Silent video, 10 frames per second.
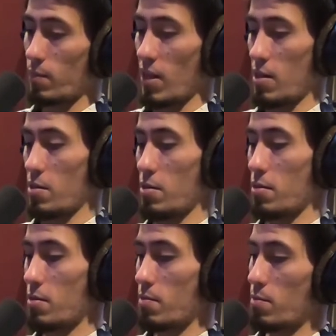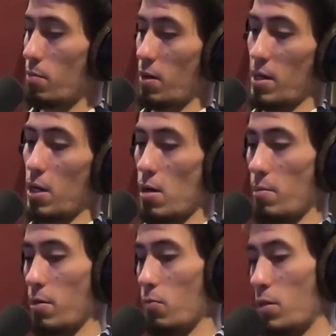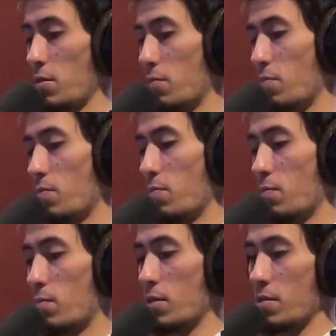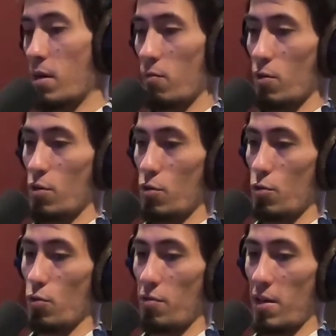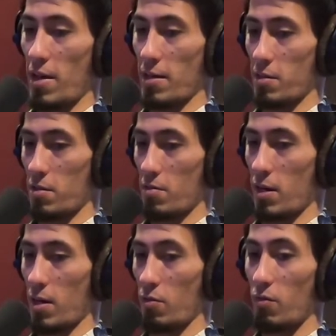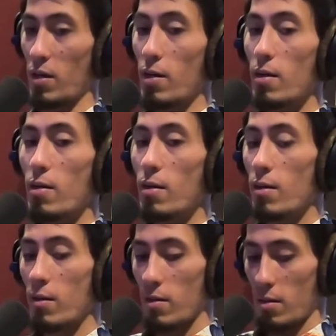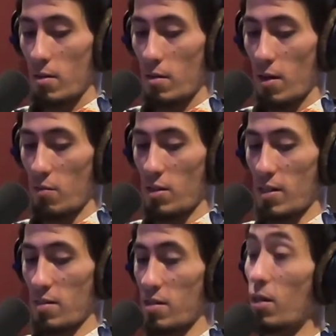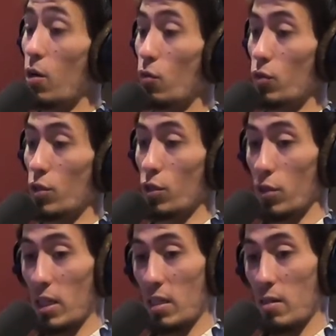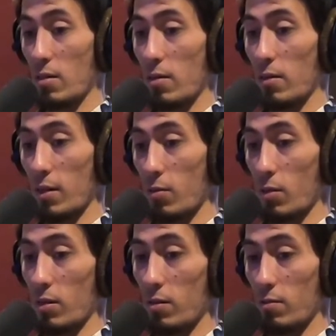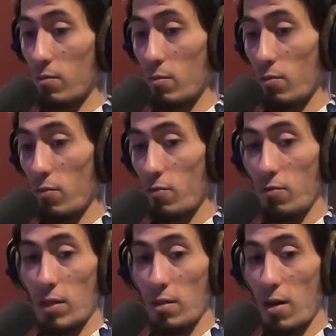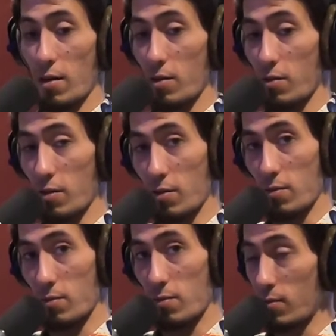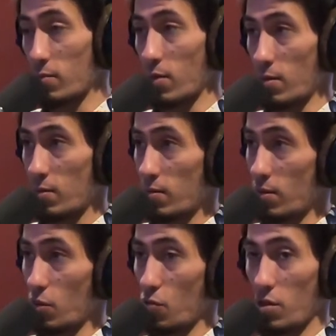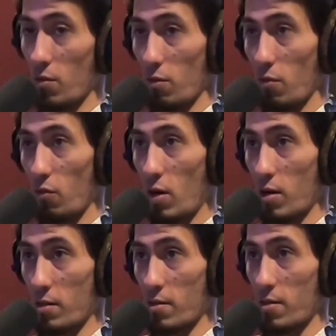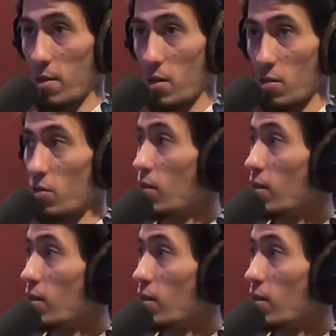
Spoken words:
as is pretty common when you discover new things. You kind of have a tendency to overdo it. Like when you figure out you can use different fonts, and then you